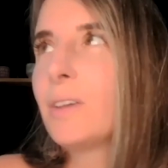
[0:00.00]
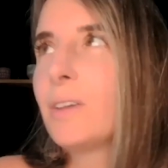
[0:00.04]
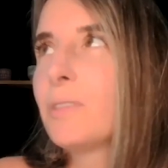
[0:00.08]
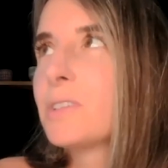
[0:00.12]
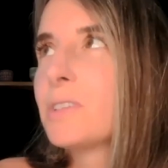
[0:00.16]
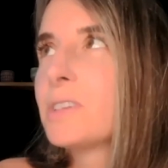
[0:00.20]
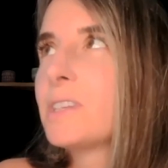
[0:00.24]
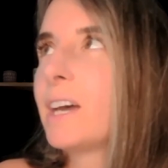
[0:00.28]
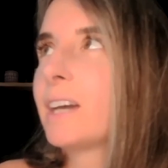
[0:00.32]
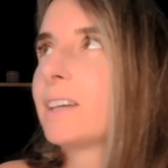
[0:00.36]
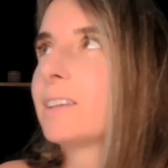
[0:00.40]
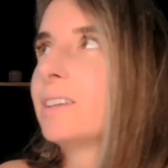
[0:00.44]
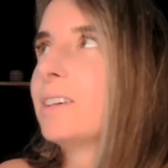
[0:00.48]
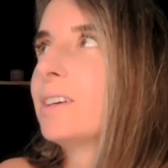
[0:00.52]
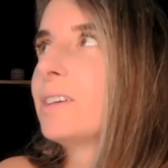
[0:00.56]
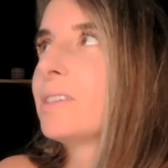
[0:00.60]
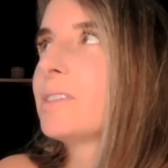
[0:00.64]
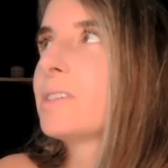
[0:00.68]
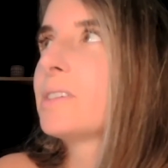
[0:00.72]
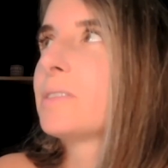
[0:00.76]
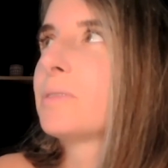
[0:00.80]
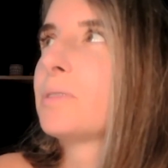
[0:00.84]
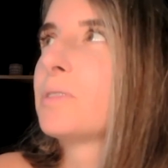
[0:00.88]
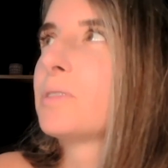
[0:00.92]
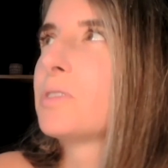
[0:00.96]
I was
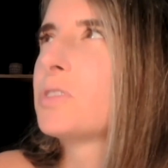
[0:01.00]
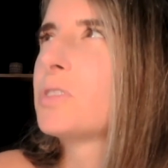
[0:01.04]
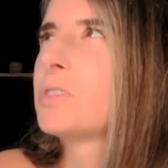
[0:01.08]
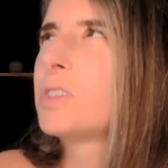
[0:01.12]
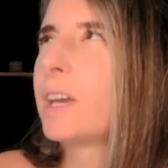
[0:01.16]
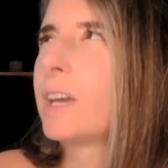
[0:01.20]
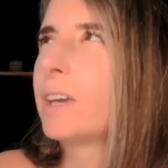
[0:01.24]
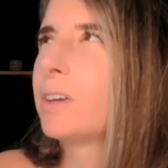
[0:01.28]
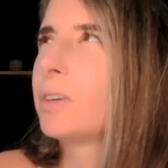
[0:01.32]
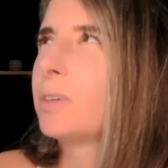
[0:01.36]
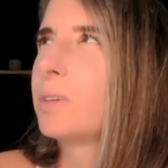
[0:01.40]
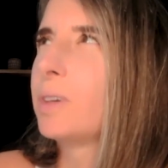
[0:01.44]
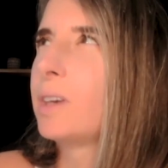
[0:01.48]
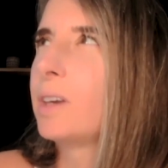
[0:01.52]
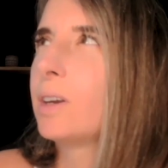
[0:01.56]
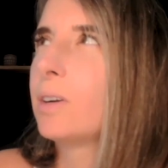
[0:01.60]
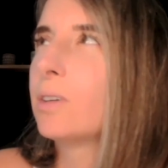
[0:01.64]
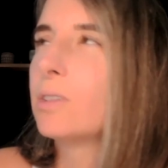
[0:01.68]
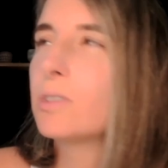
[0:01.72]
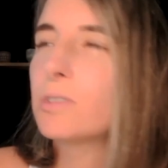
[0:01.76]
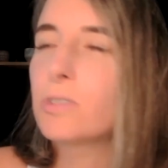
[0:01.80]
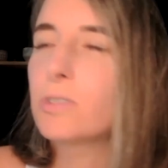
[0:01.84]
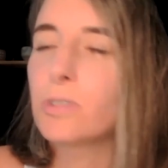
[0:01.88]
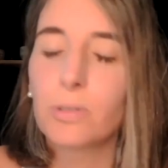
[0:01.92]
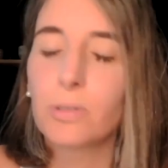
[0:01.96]
diagnosed, it was just like a year
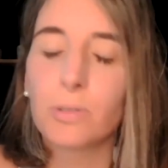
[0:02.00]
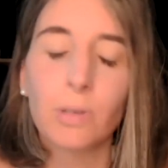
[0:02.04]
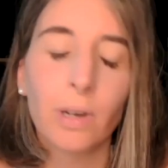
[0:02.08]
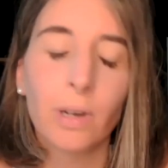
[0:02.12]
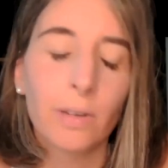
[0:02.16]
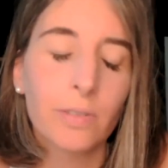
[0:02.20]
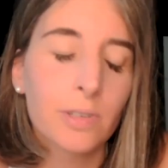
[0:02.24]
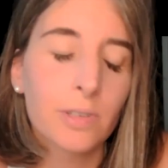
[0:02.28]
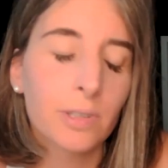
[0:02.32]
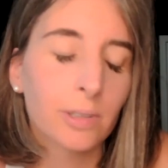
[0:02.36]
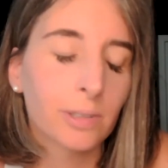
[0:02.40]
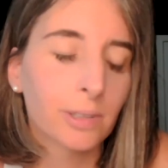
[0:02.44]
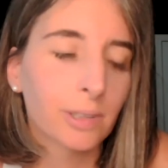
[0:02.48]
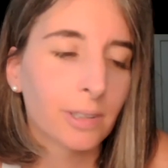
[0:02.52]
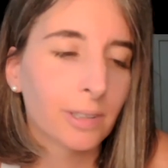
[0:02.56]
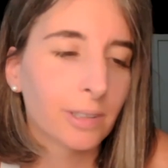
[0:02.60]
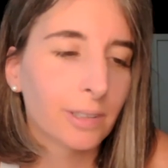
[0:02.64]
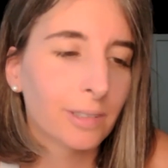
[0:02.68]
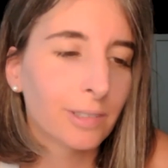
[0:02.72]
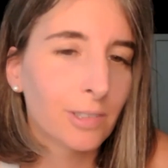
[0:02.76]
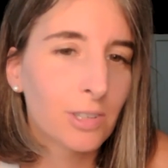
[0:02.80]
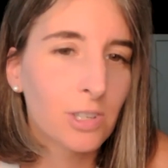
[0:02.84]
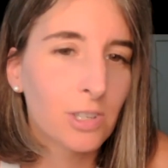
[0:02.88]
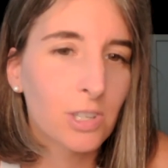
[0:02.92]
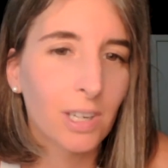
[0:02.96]
or two after
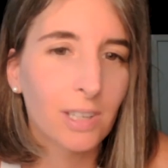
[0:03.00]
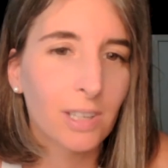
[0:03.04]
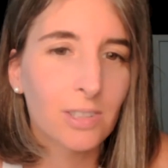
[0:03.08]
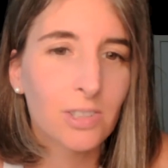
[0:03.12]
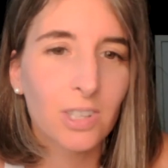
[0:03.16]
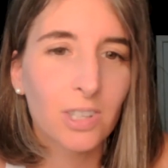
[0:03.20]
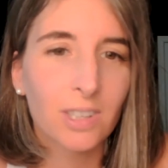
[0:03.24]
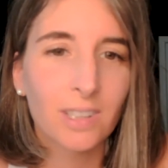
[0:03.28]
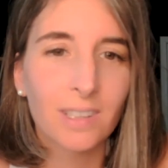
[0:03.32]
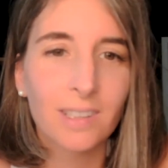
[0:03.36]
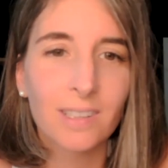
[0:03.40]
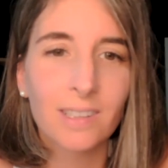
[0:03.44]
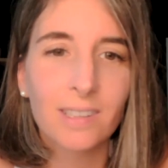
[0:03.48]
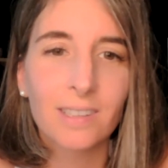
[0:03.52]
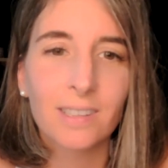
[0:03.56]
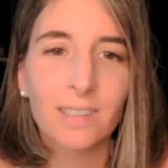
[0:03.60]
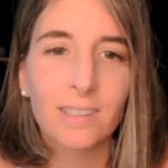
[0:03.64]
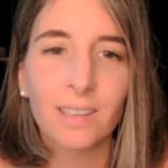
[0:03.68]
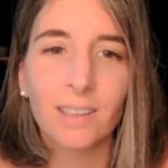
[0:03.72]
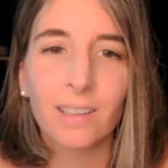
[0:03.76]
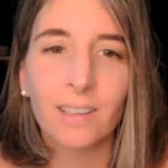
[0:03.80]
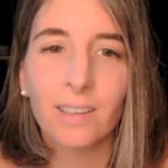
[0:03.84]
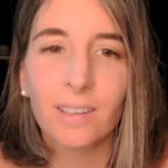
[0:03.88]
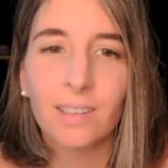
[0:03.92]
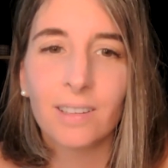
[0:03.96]
the changes
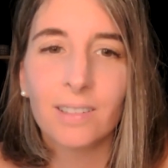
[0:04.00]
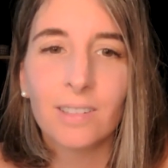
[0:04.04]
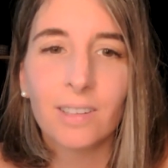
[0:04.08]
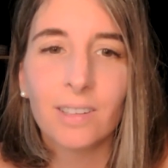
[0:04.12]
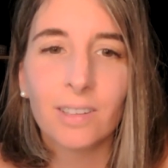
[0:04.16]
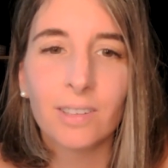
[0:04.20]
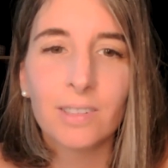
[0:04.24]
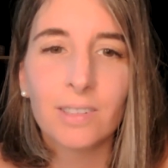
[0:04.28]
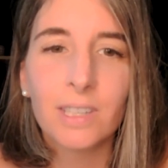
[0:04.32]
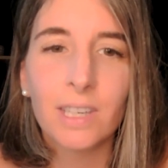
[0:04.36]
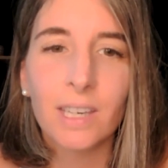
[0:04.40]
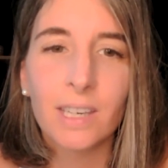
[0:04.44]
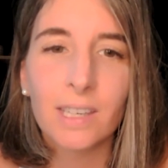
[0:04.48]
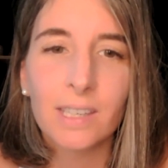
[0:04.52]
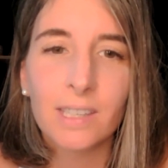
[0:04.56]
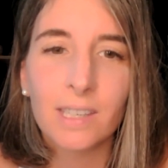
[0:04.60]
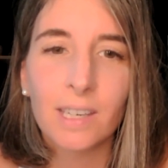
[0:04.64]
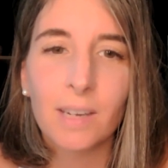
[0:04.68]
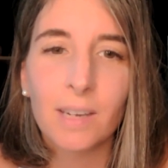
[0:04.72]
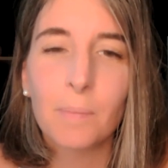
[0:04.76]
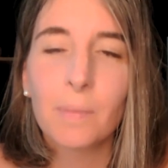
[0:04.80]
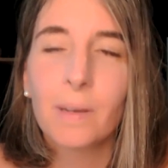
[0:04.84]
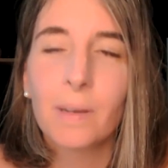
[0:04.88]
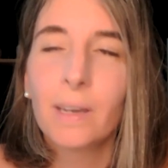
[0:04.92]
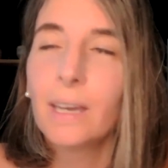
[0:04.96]
in the
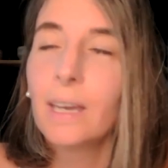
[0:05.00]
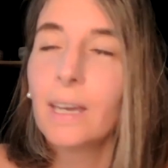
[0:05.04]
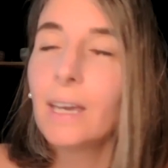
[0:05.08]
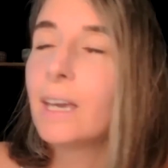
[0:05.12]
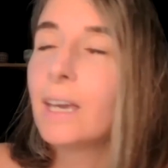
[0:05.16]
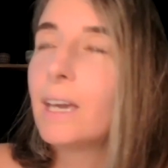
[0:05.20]
DSM.